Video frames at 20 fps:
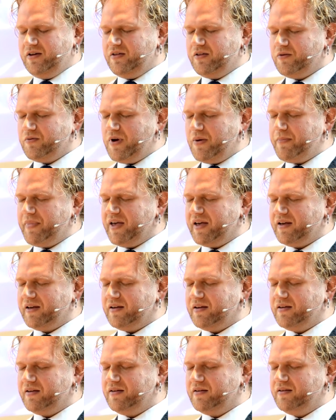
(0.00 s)
The
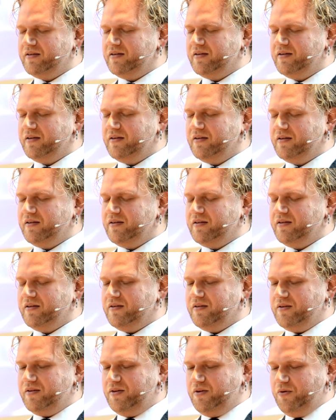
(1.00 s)
ripping
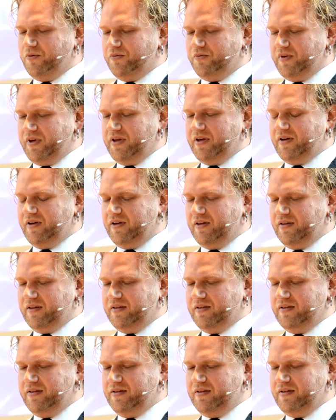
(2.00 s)
you feel
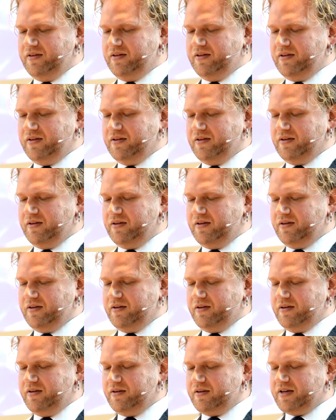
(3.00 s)

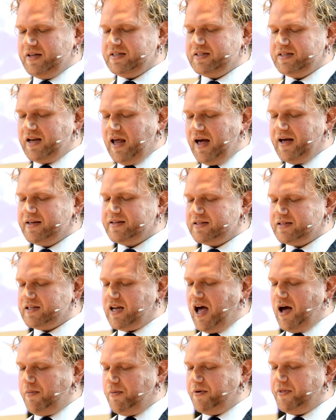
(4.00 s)
does not
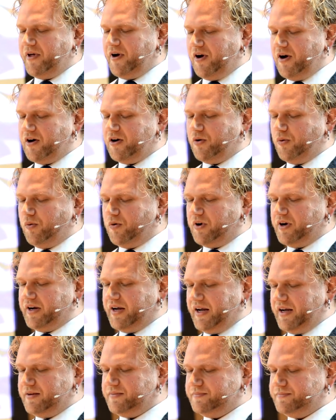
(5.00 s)
stop the heart
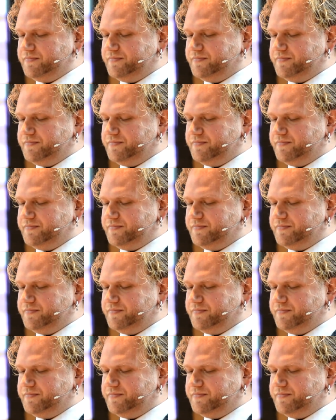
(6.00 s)
working.